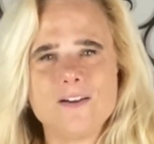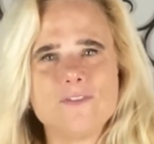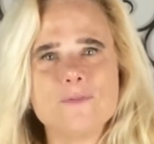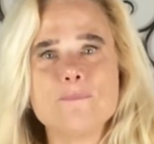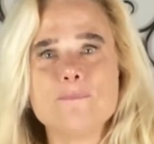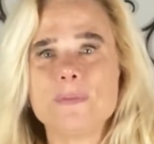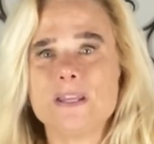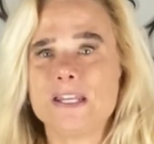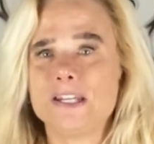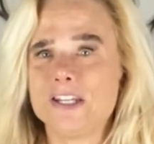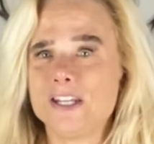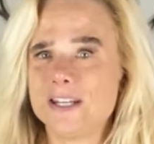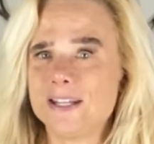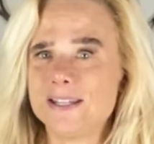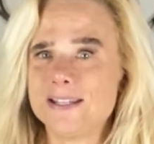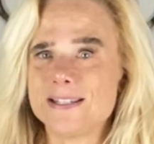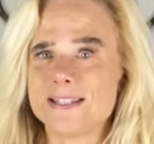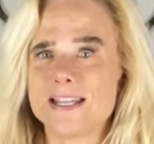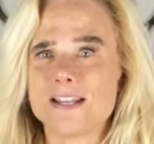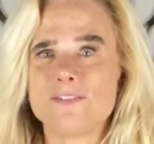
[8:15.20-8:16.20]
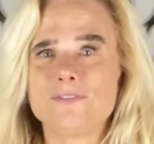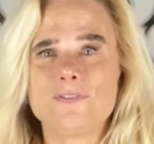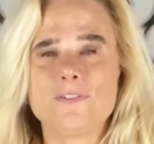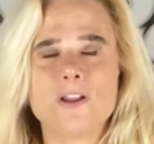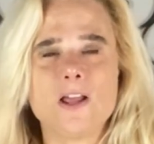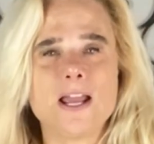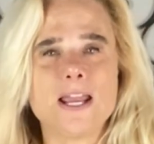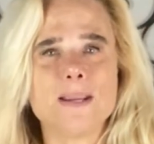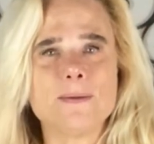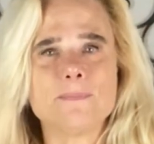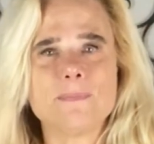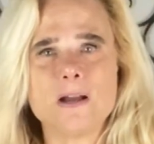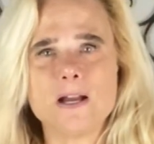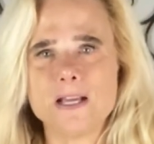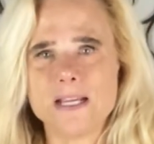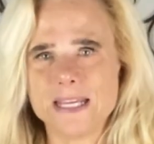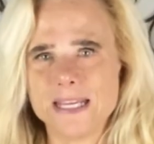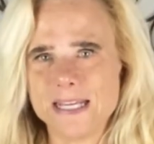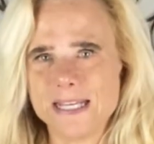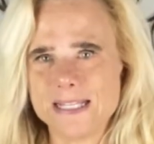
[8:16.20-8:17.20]
minions and flying
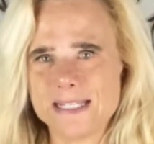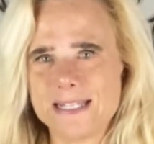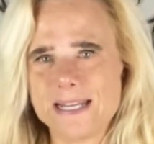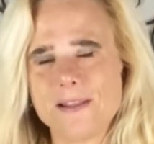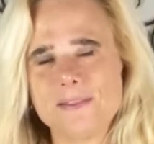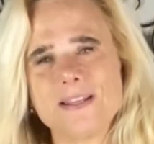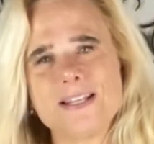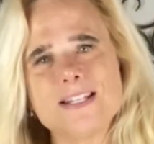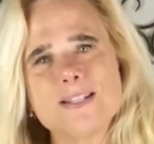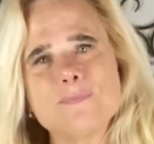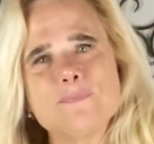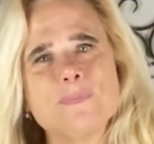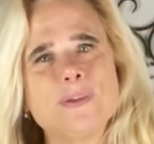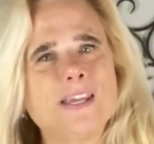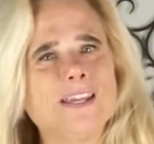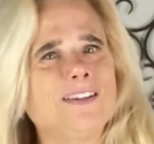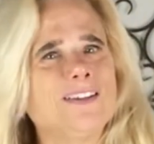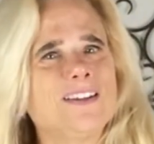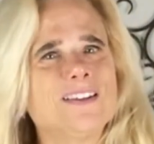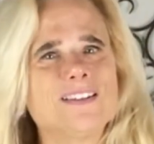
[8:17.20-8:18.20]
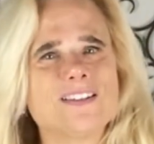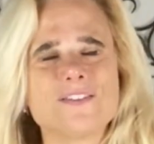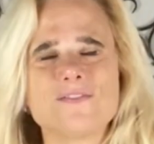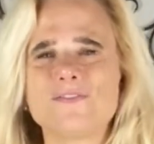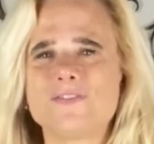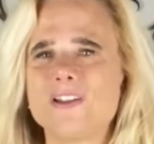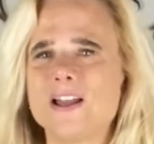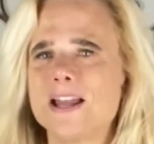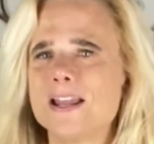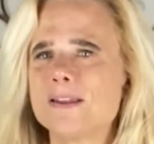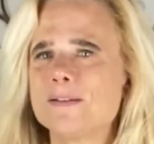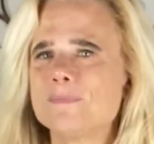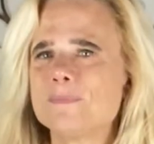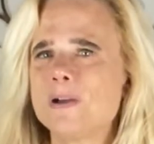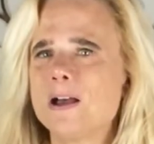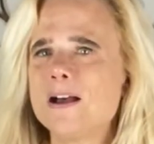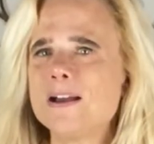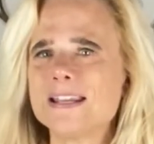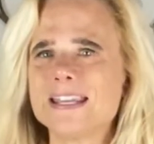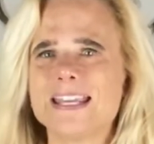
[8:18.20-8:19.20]
monkeys. Now, these minions and flying
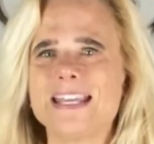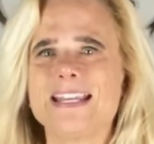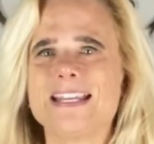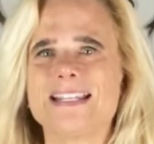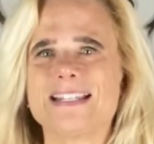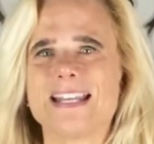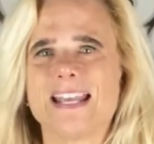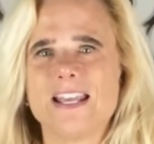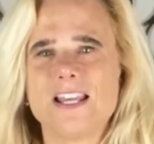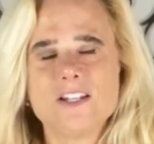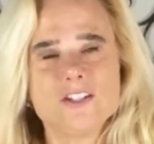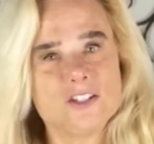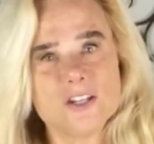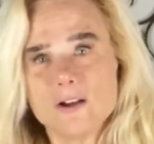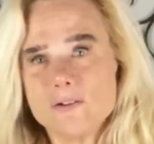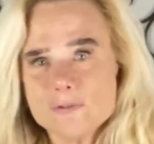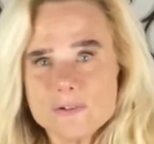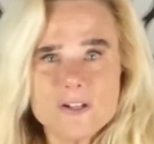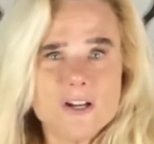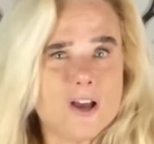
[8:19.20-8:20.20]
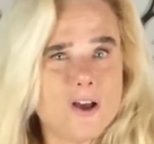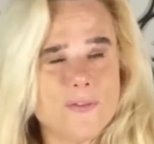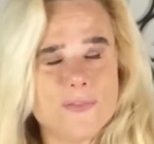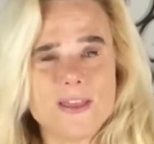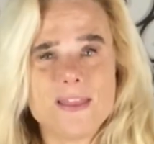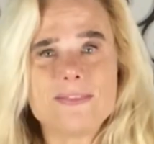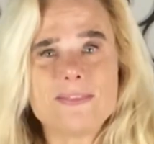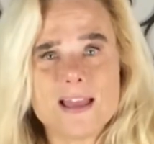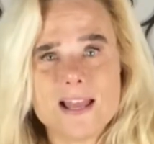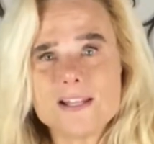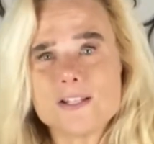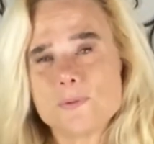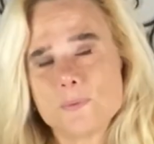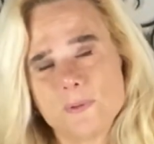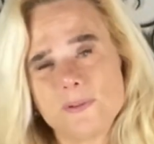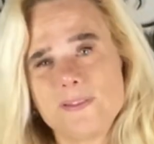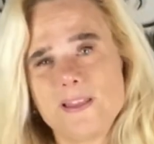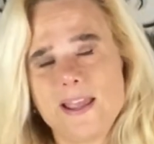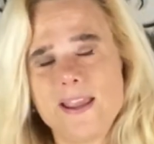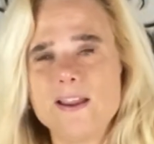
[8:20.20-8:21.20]
monkeys don't know that that's
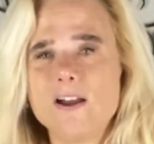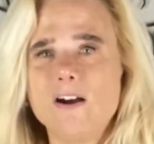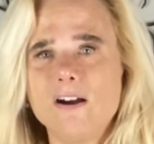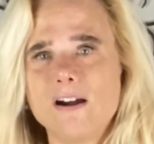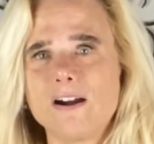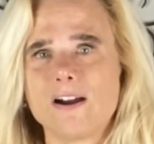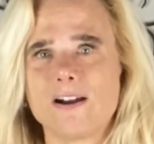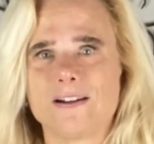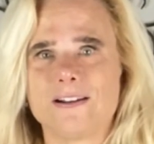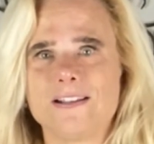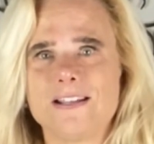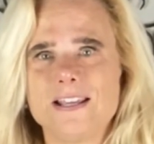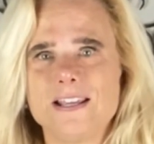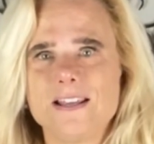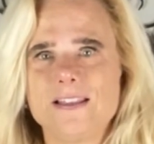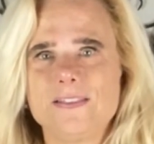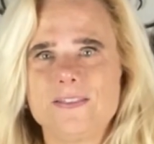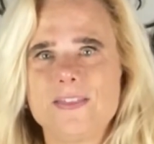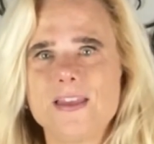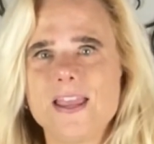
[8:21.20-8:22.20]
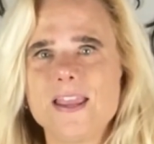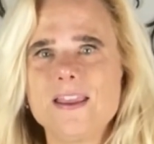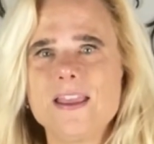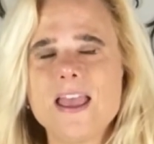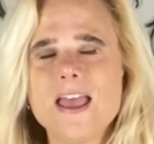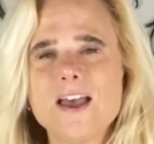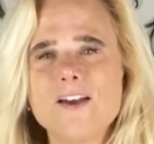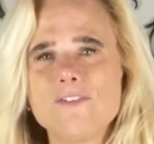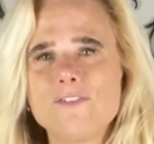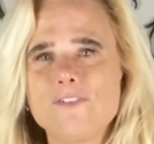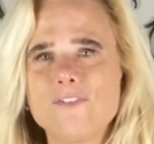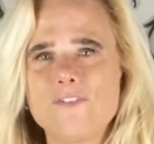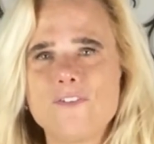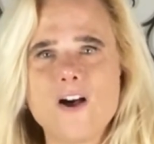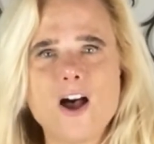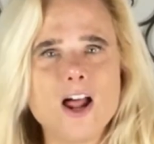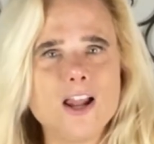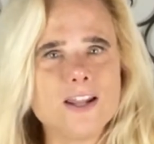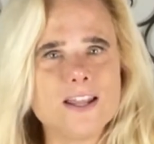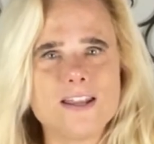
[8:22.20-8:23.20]
what they are. They have
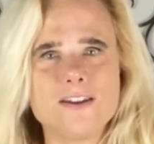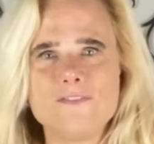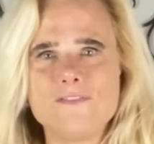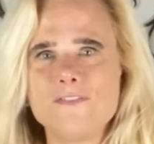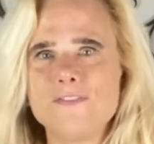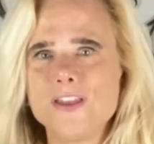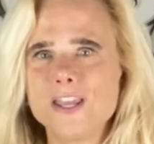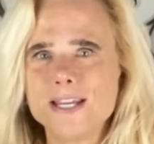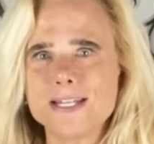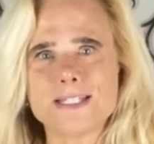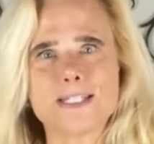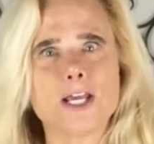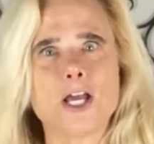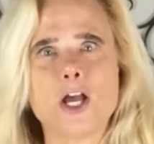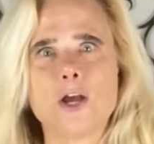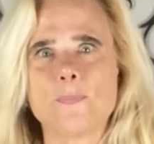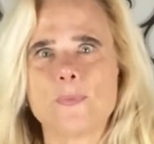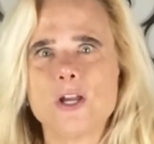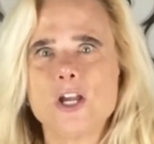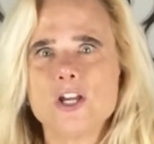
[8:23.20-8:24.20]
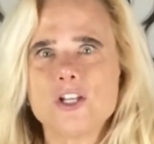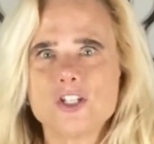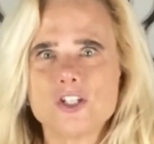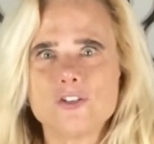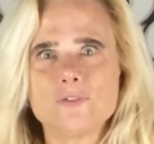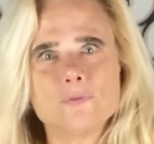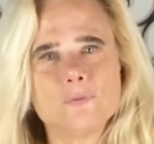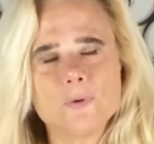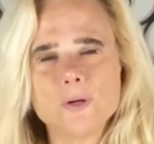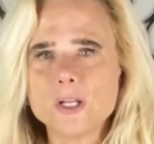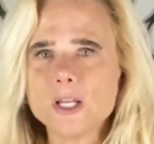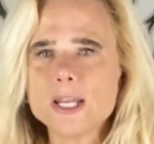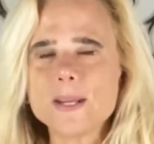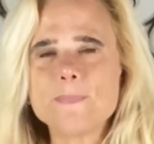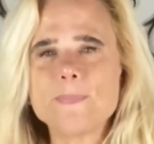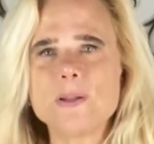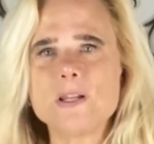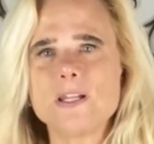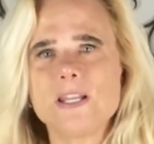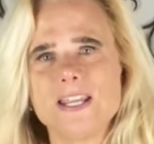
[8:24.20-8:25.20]
fallen victim to really
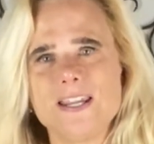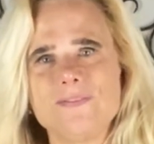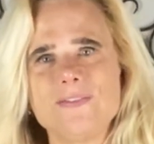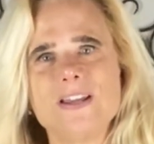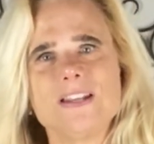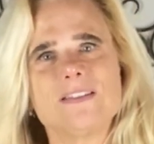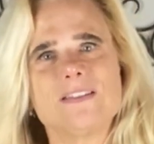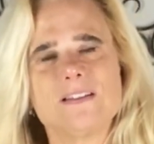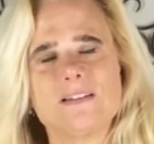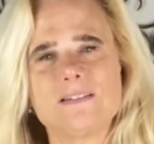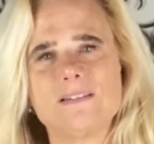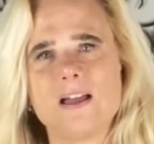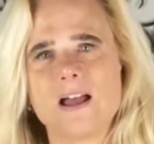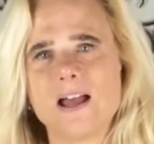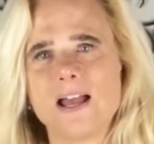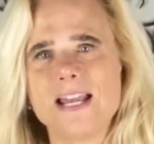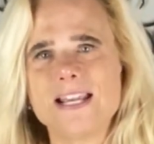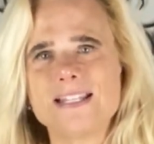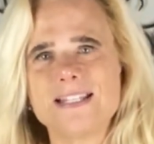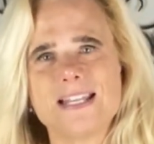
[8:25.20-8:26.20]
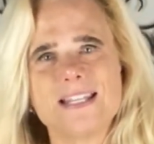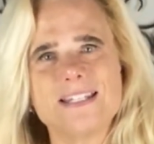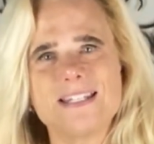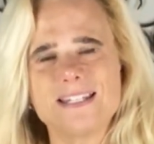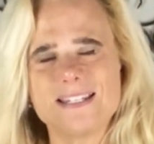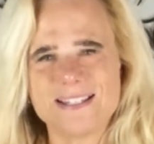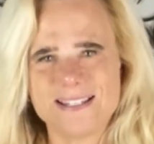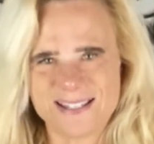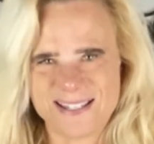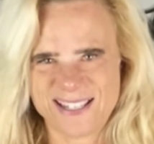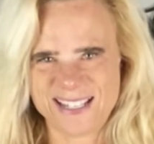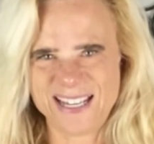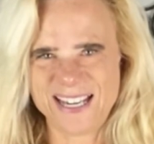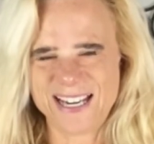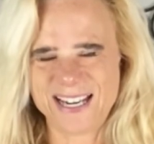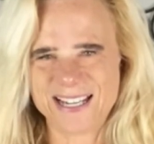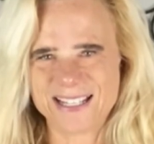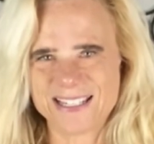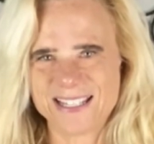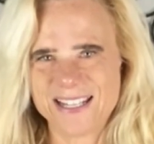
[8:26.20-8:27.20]
believing the lies and
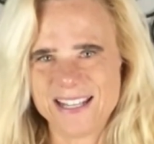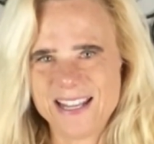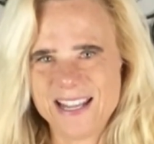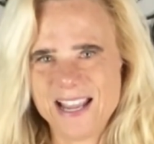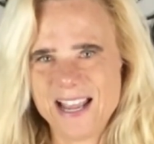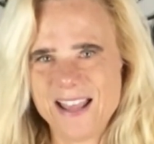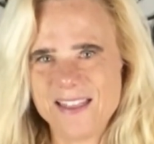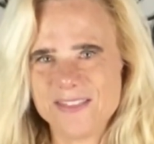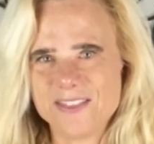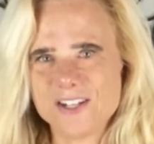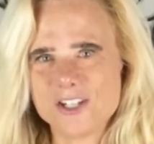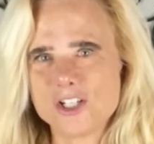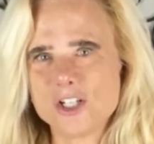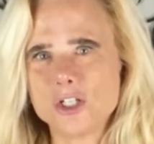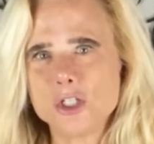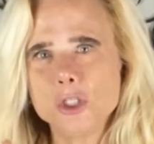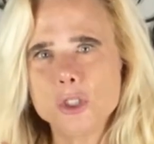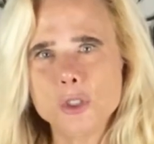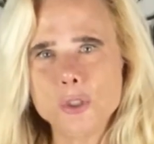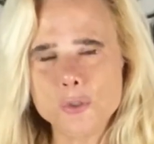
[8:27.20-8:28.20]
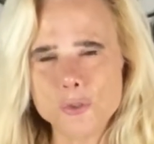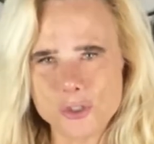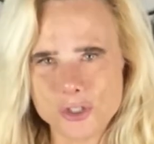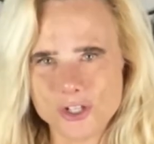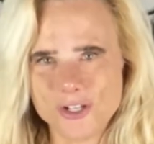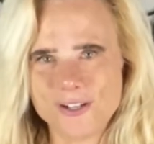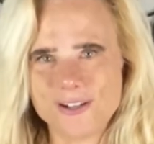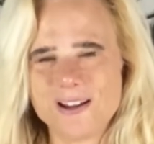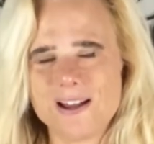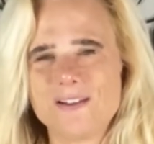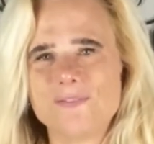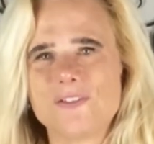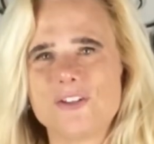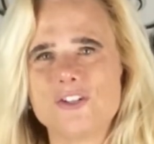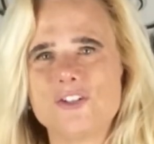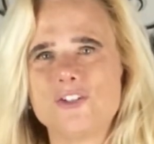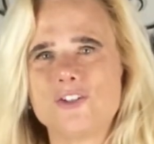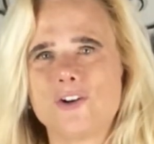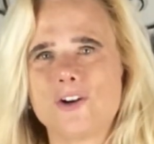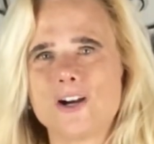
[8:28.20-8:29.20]
deceit and the delusion of the
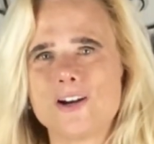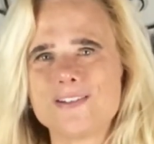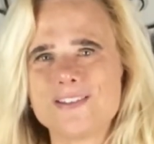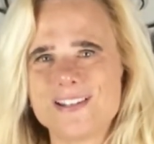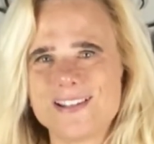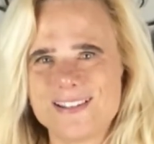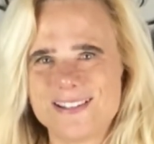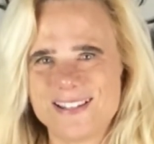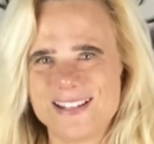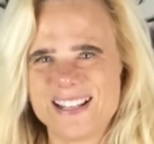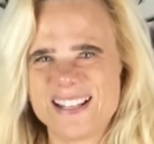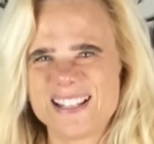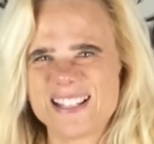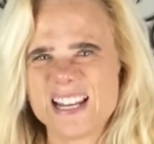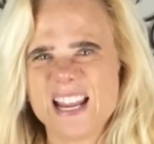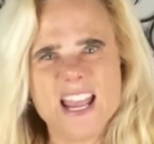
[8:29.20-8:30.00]
narcissist,